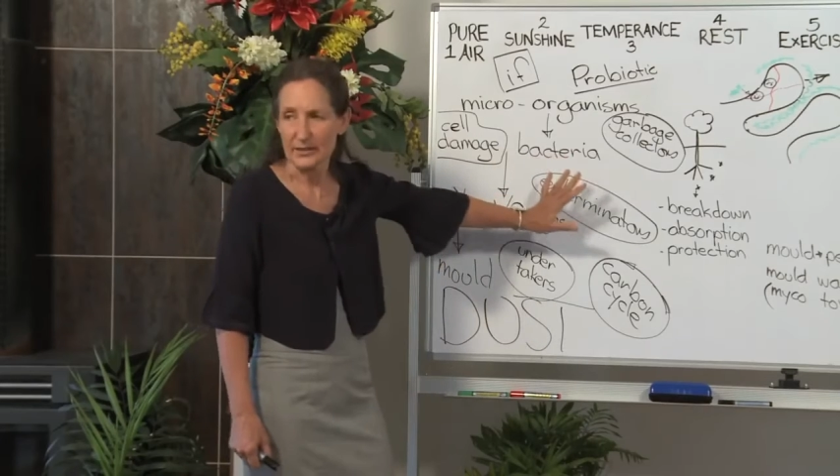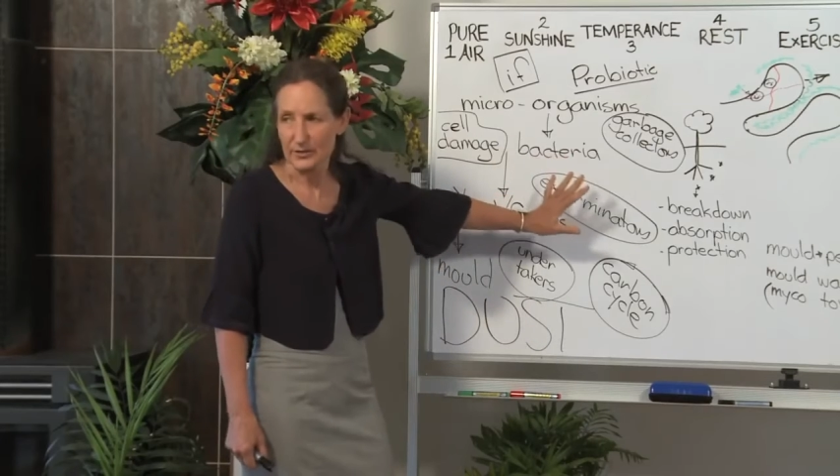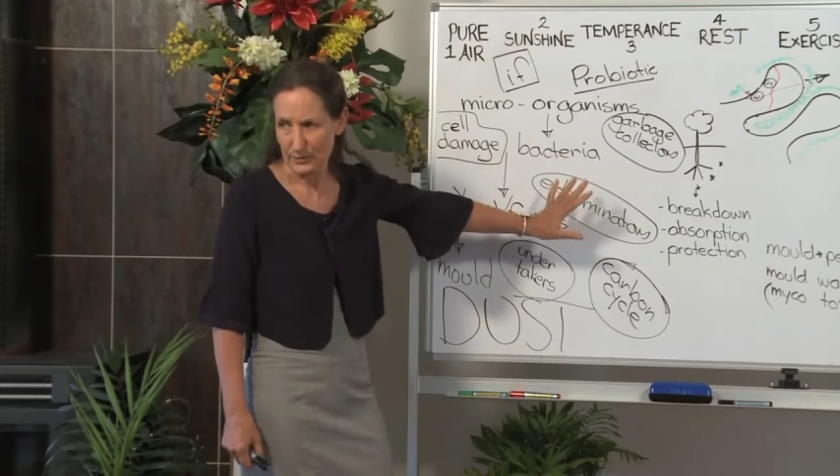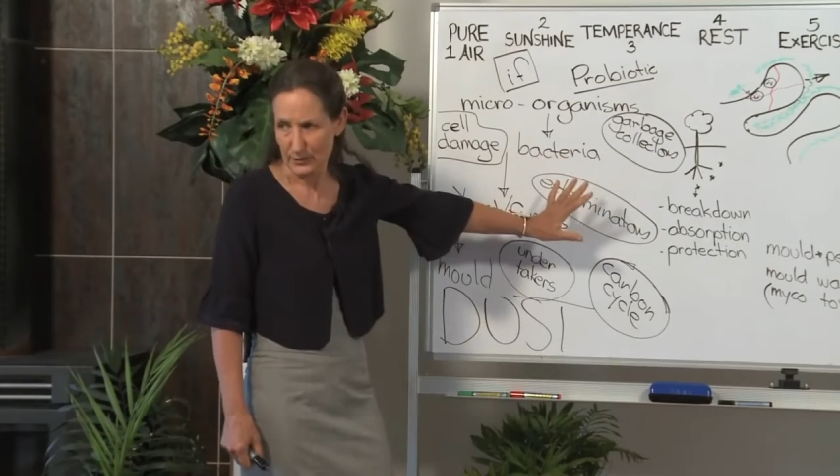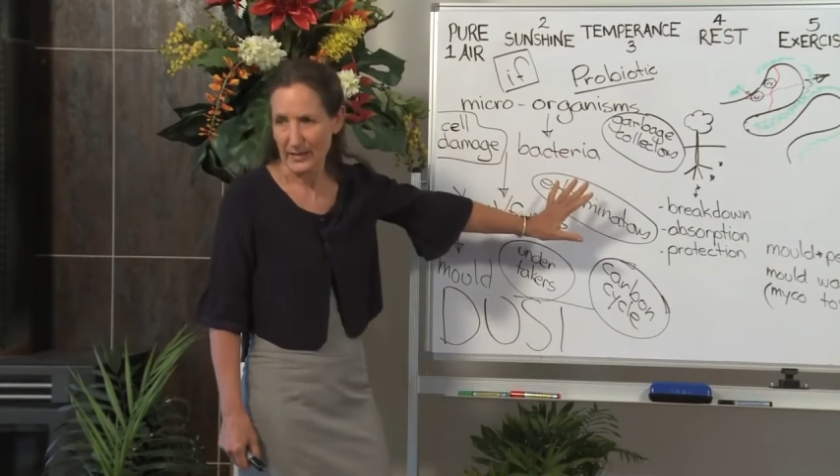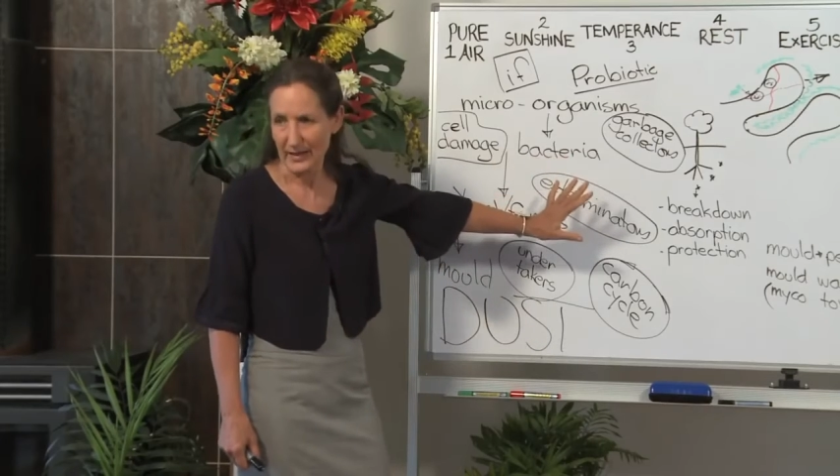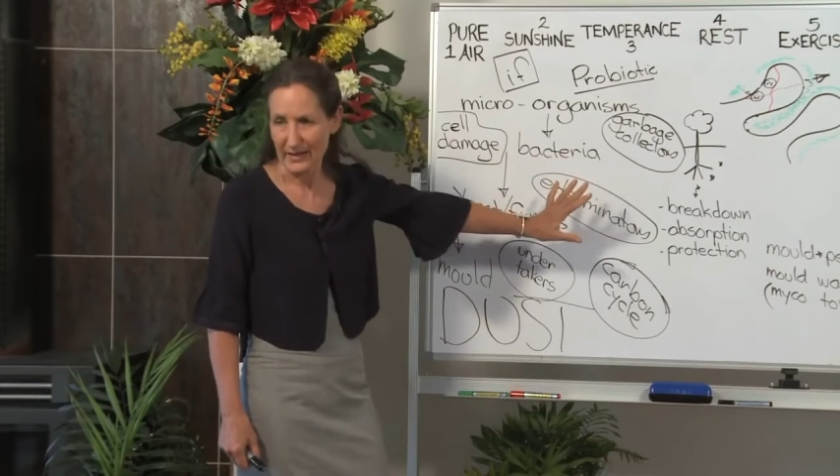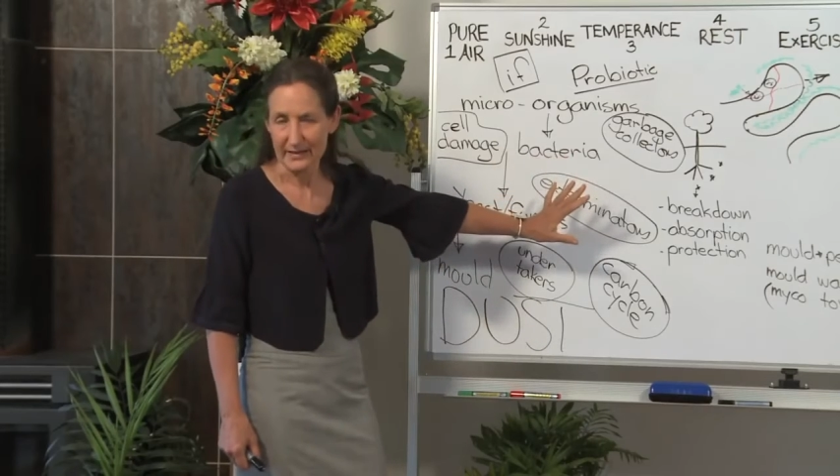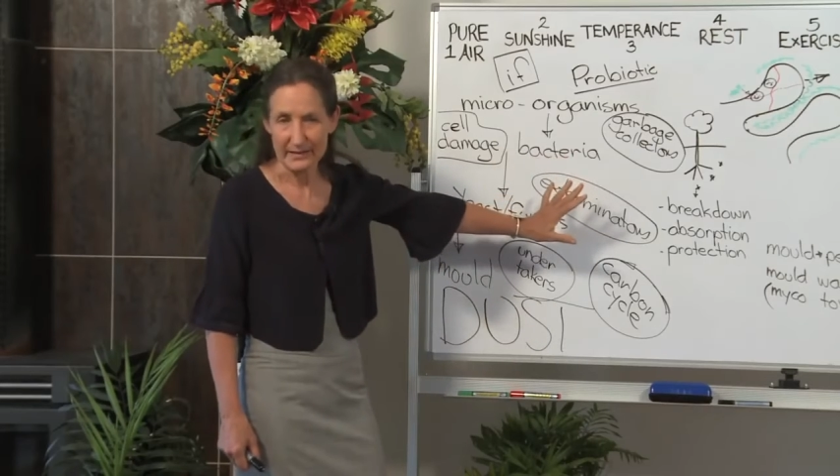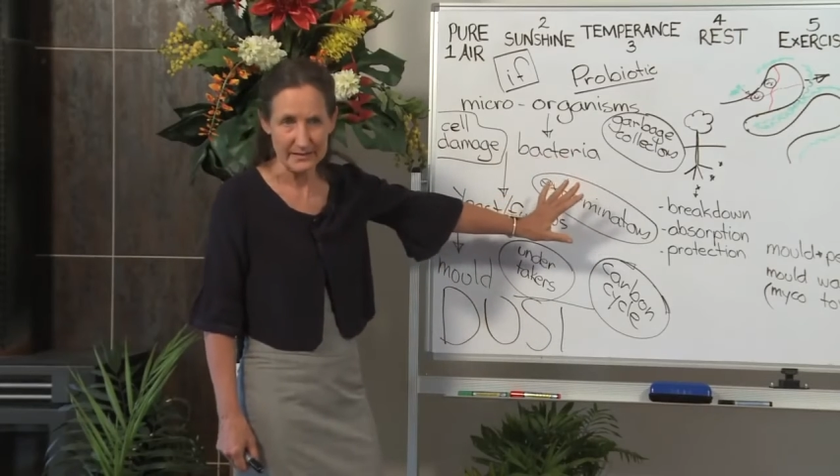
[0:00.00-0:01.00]
do
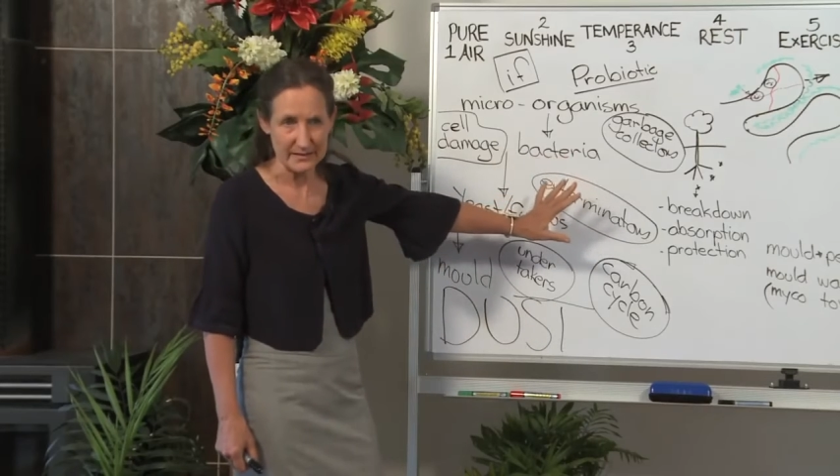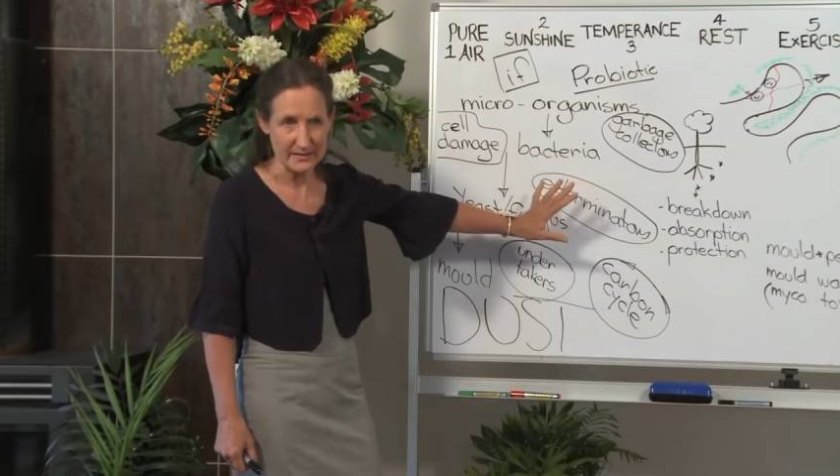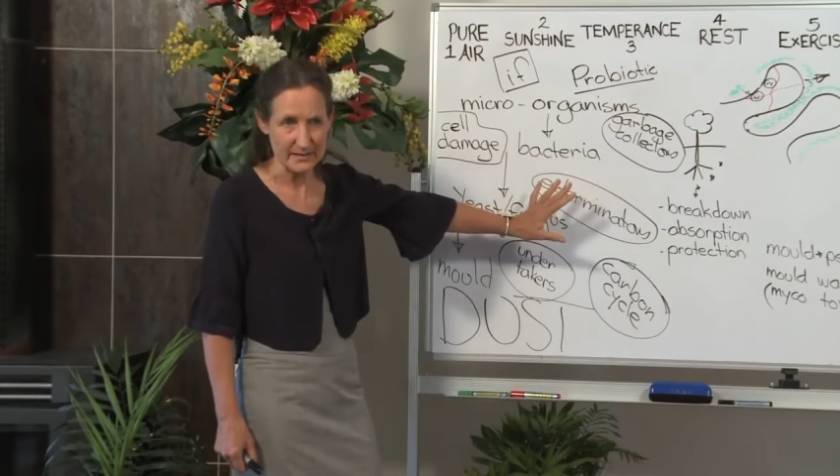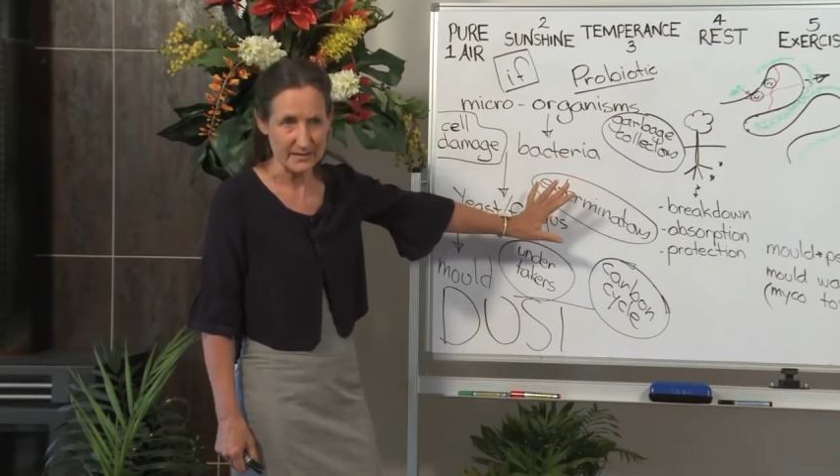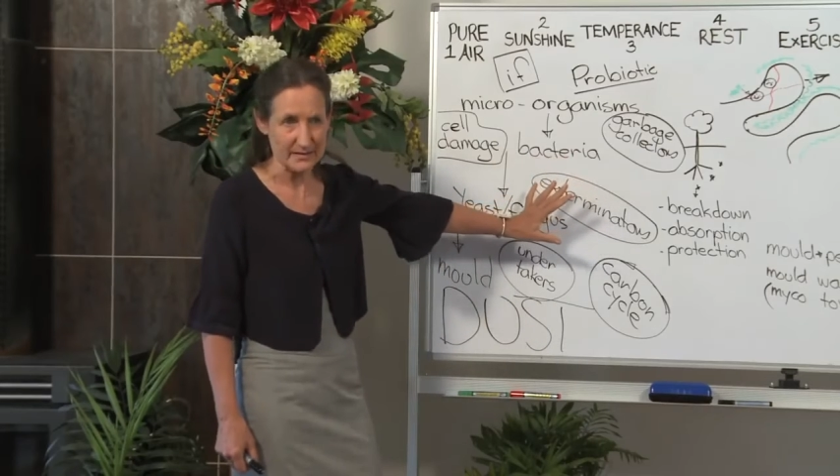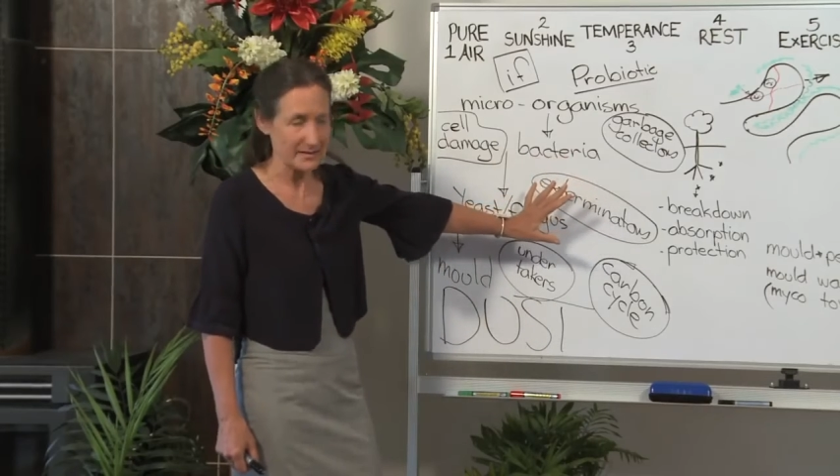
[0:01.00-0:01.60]
play in disease.